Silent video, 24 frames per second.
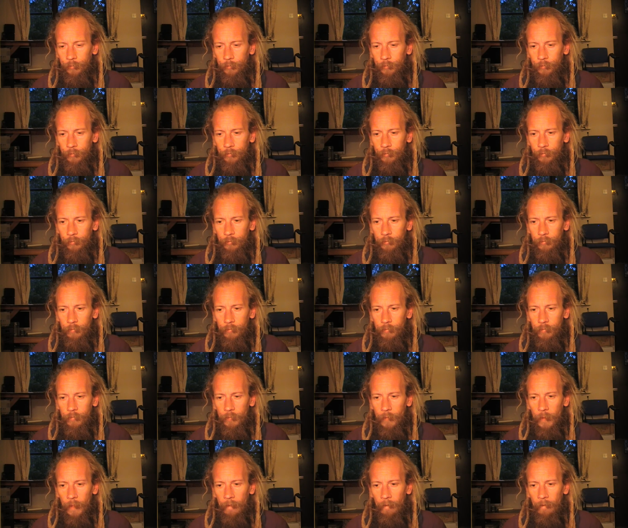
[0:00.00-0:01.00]

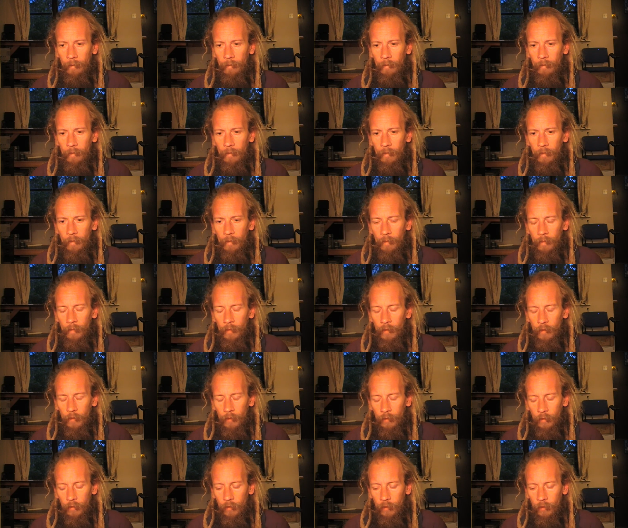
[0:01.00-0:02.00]

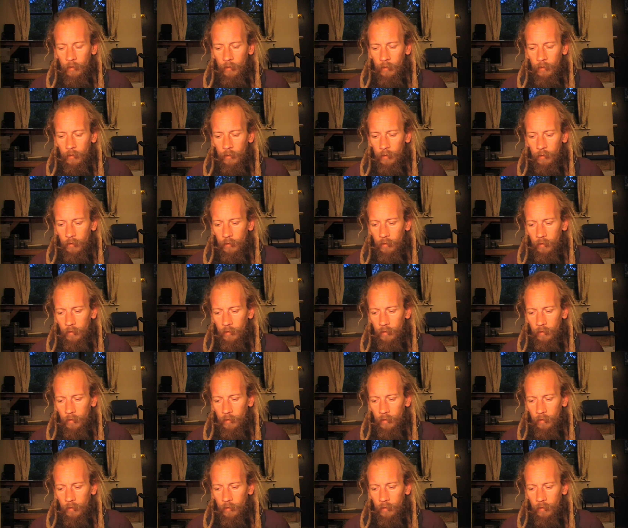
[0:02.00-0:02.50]
(silence)